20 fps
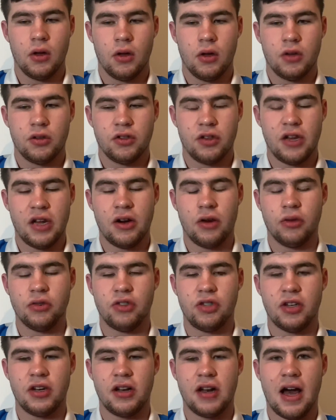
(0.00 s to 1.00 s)
So then
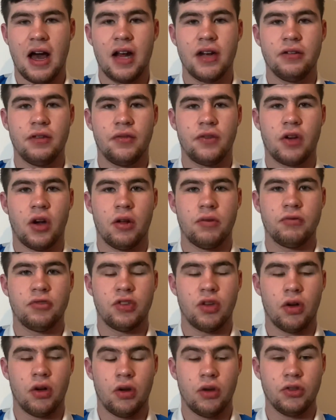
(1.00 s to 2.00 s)
Hudson and Ida have gone,
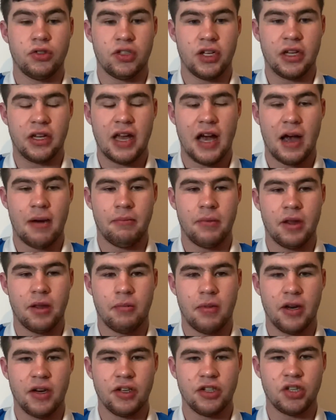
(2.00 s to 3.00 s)
so Hudson can't be the
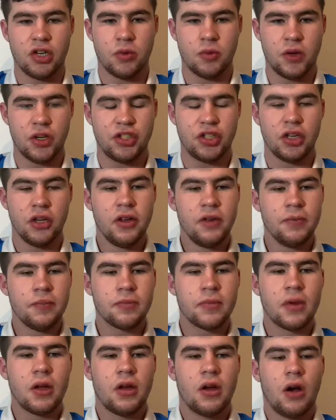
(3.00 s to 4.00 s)
manager, which,
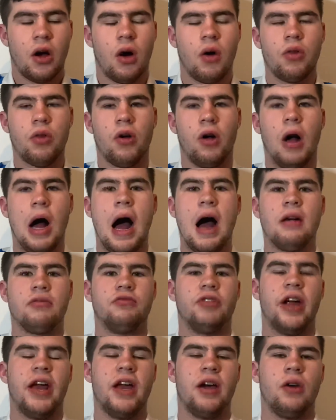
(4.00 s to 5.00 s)
although I
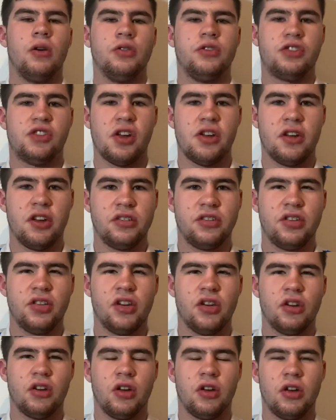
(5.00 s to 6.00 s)
rate Hudson as, you
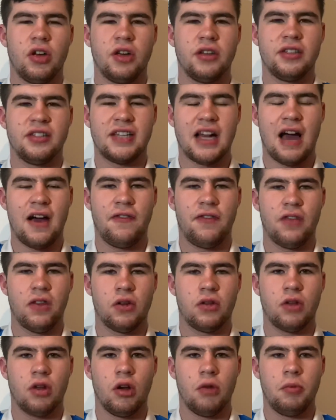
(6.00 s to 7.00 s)
know, staff at the
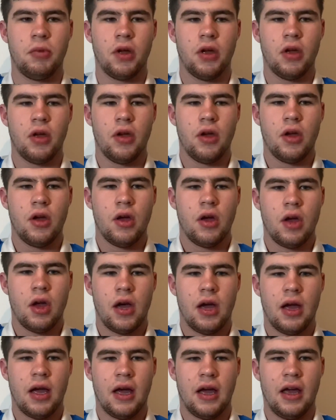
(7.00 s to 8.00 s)
club,
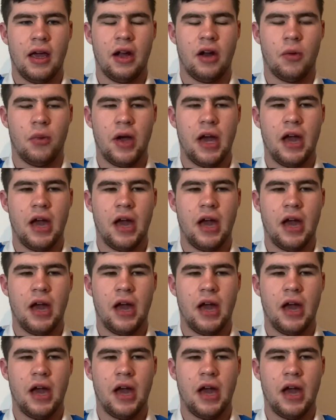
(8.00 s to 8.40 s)
in a way